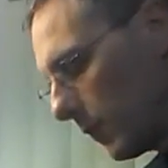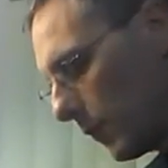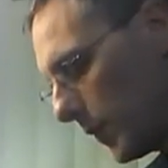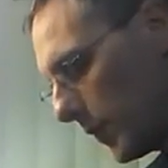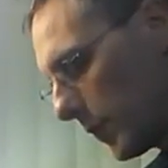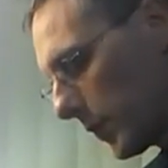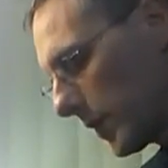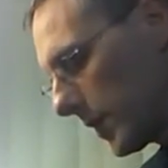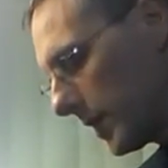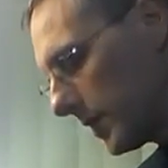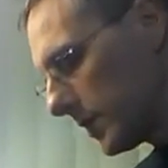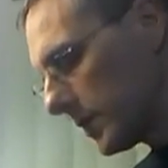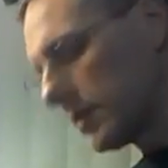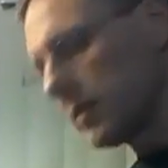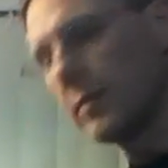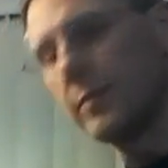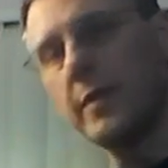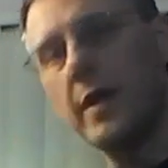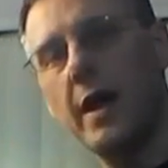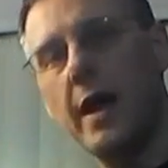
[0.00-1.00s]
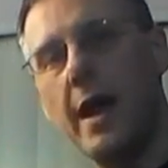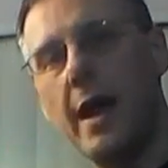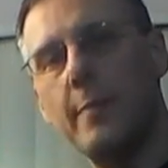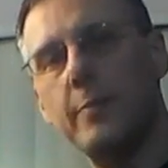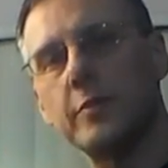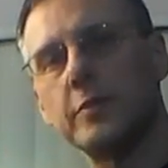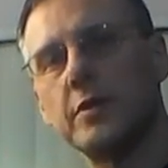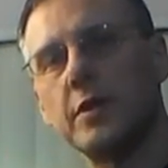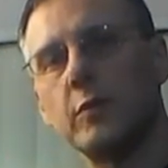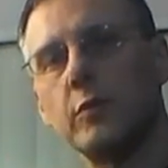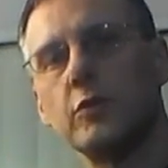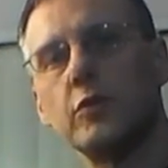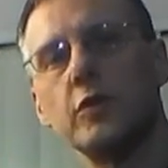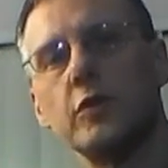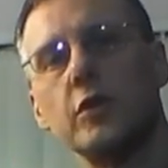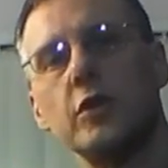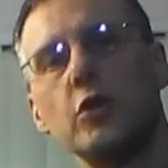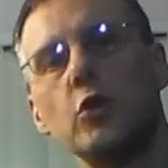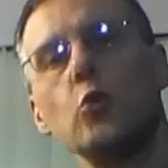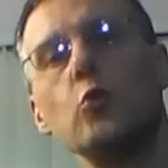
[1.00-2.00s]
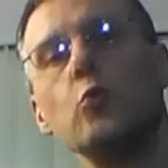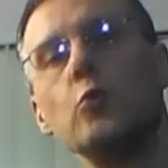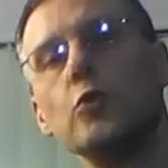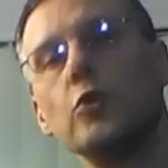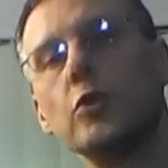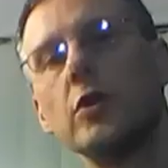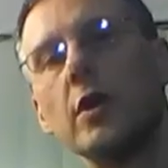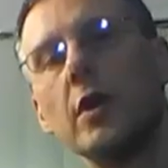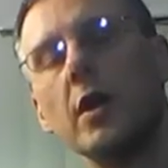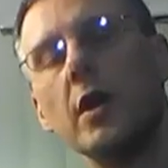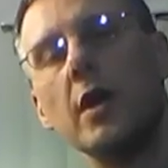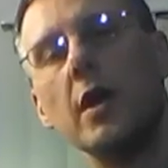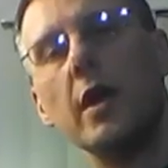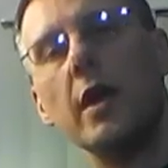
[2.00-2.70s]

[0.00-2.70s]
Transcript: We were getting some apples that were just huge,